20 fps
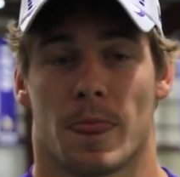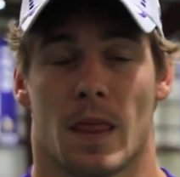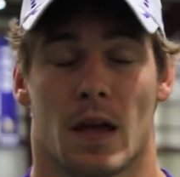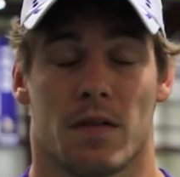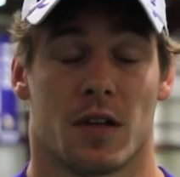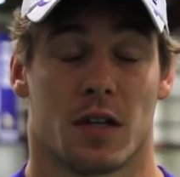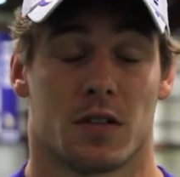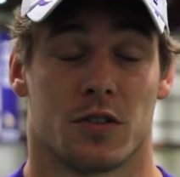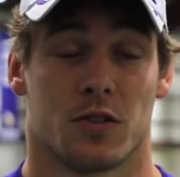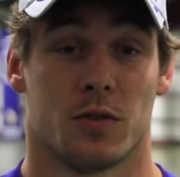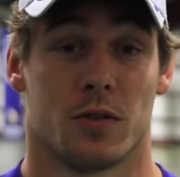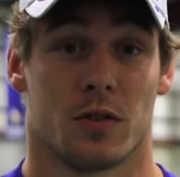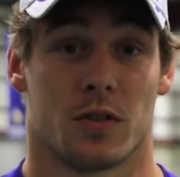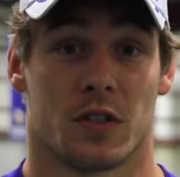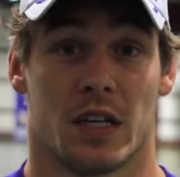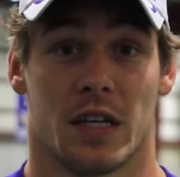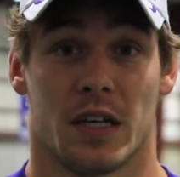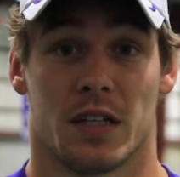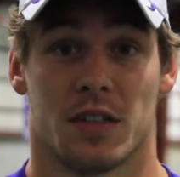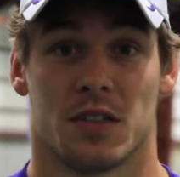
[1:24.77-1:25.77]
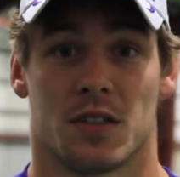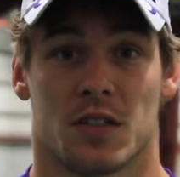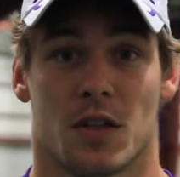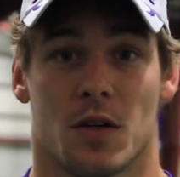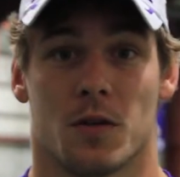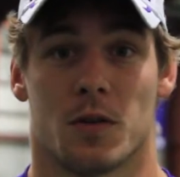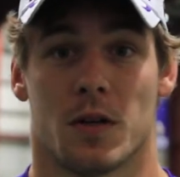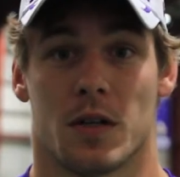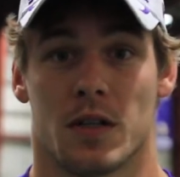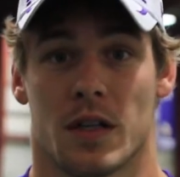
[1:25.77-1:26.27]
I've got two little kids,
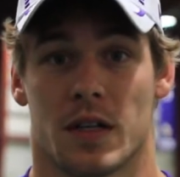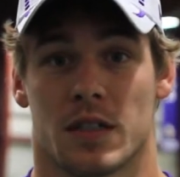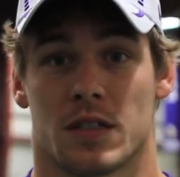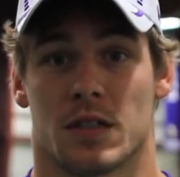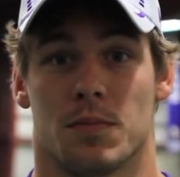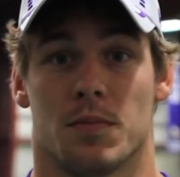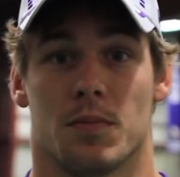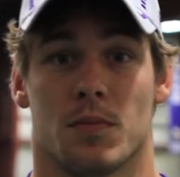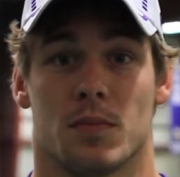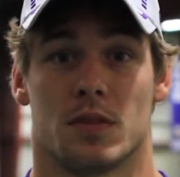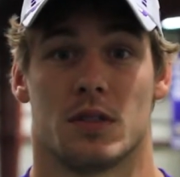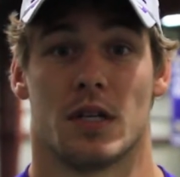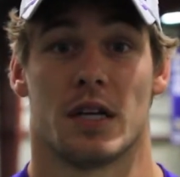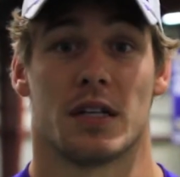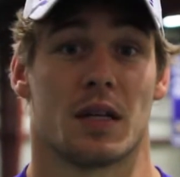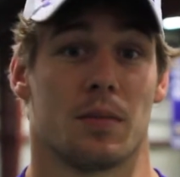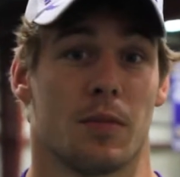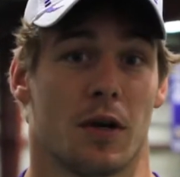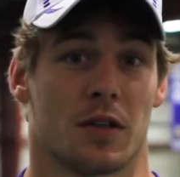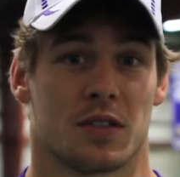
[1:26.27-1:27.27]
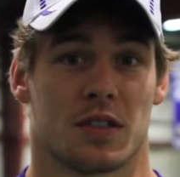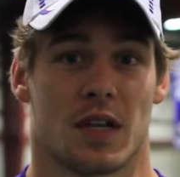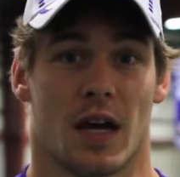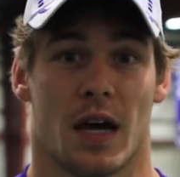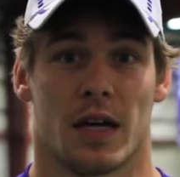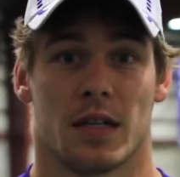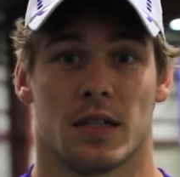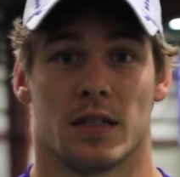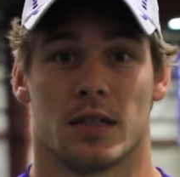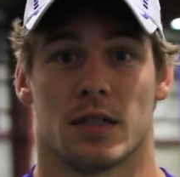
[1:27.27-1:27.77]
so I like to take them
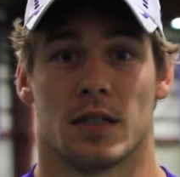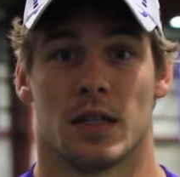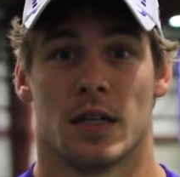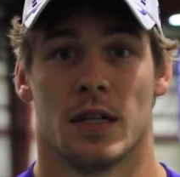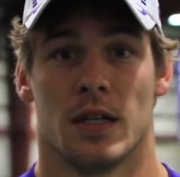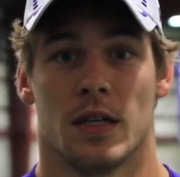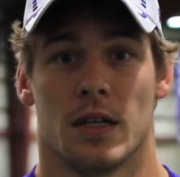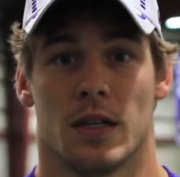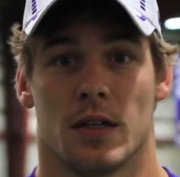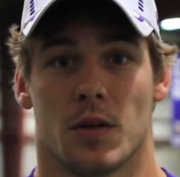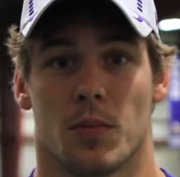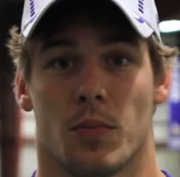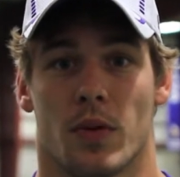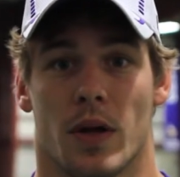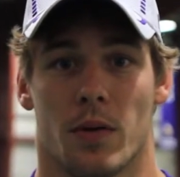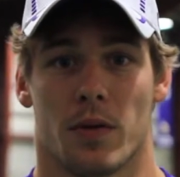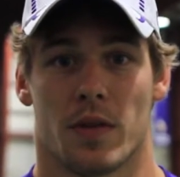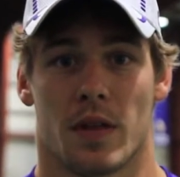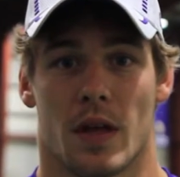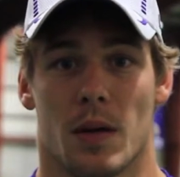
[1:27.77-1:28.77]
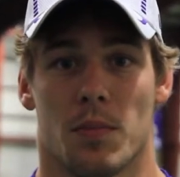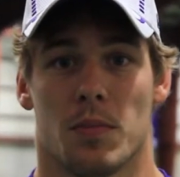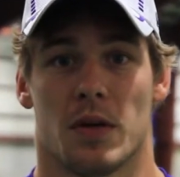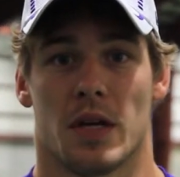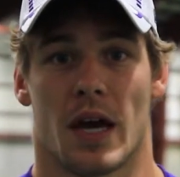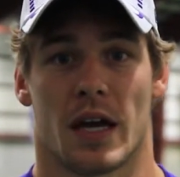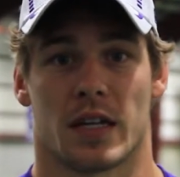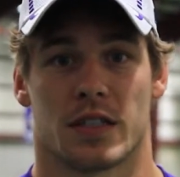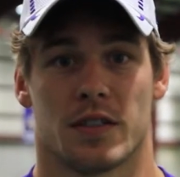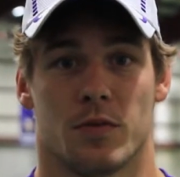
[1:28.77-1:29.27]
outside and play with them,
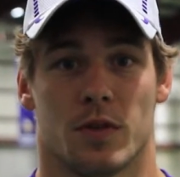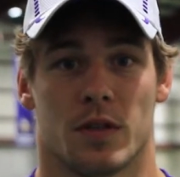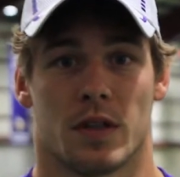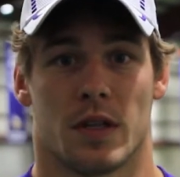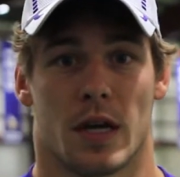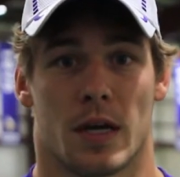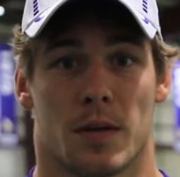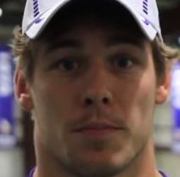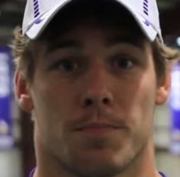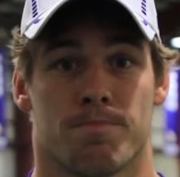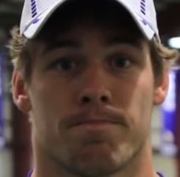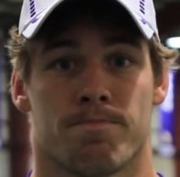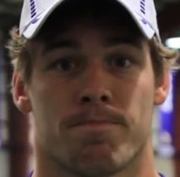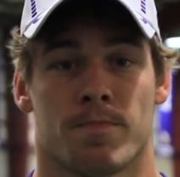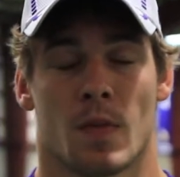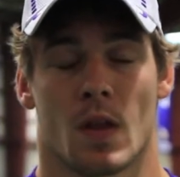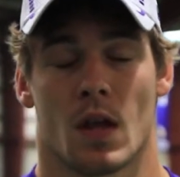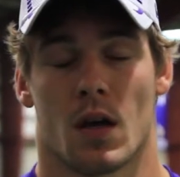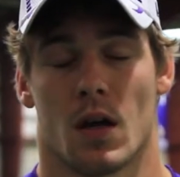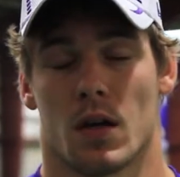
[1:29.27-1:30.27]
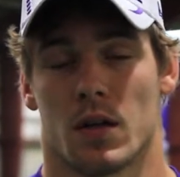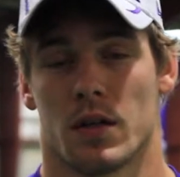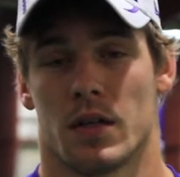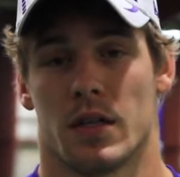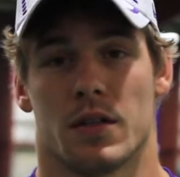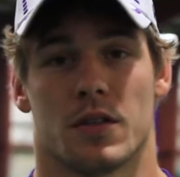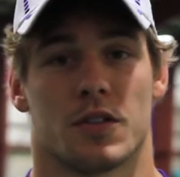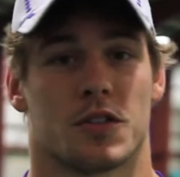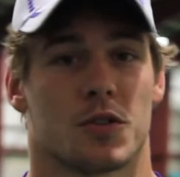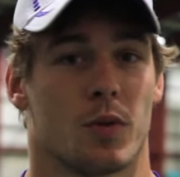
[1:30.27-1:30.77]
be active with them,
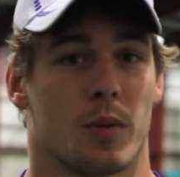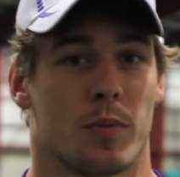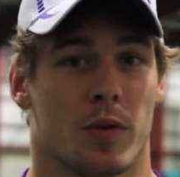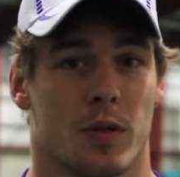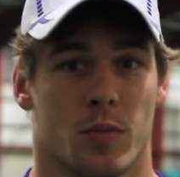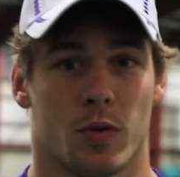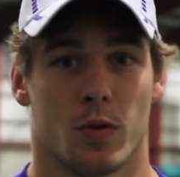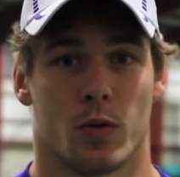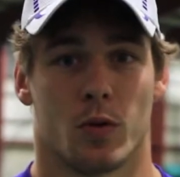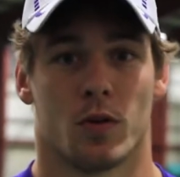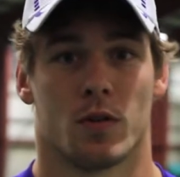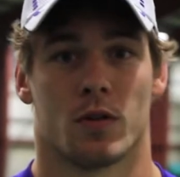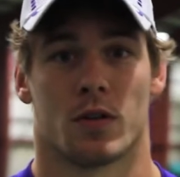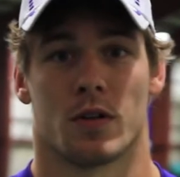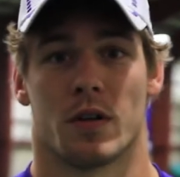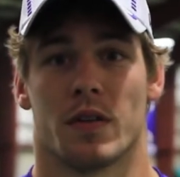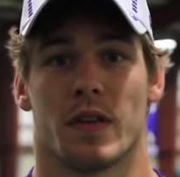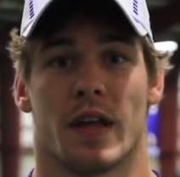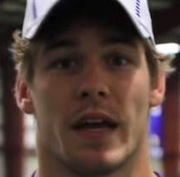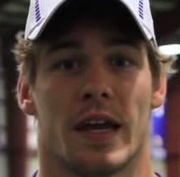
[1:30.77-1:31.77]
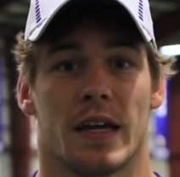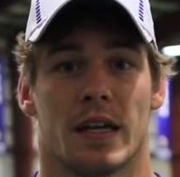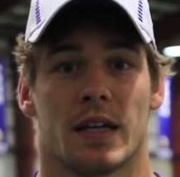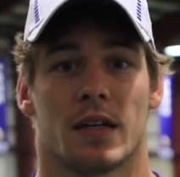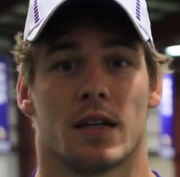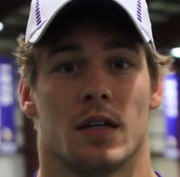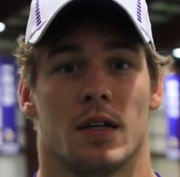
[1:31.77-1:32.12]
get in the swimming pool or a lake.